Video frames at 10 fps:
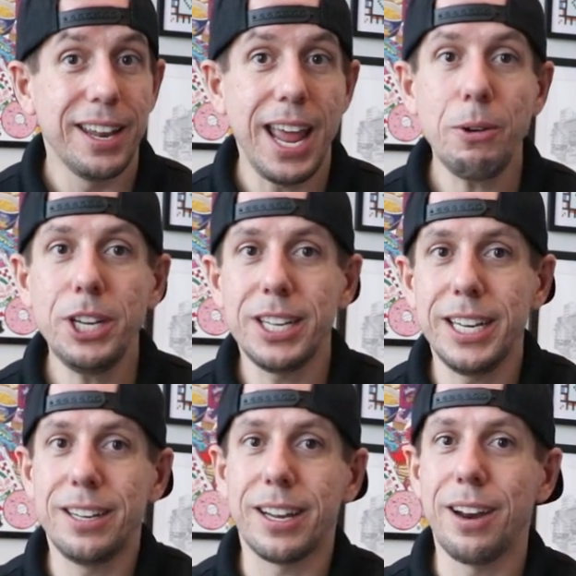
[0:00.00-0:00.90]
Now it just
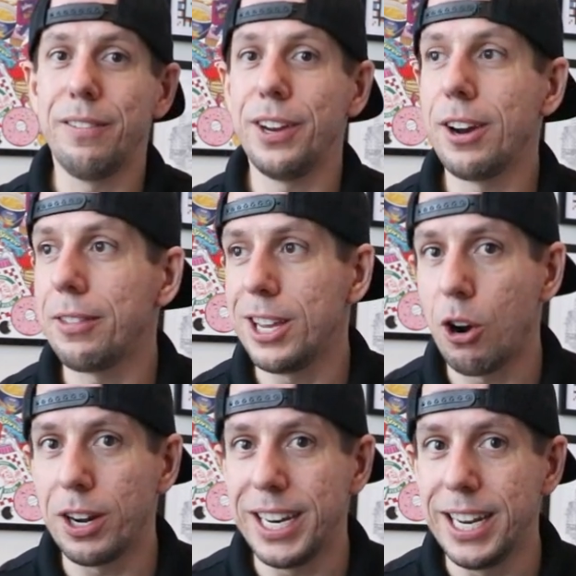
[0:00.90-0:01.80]
needs to kind of figure out the
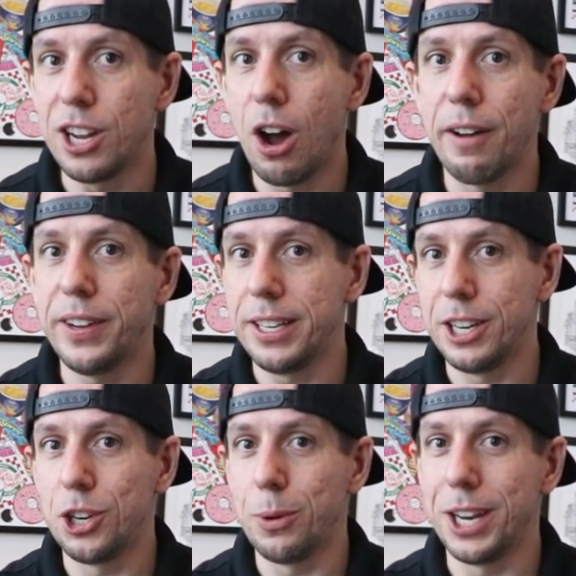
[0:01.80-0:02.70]
RTD coffee
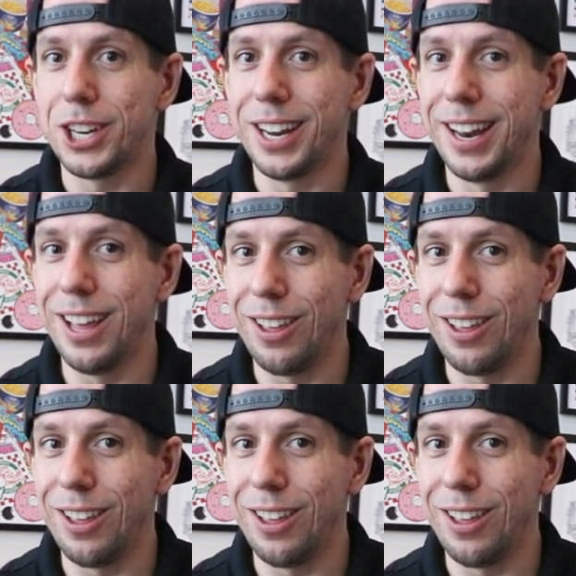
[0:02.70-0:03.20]
situation.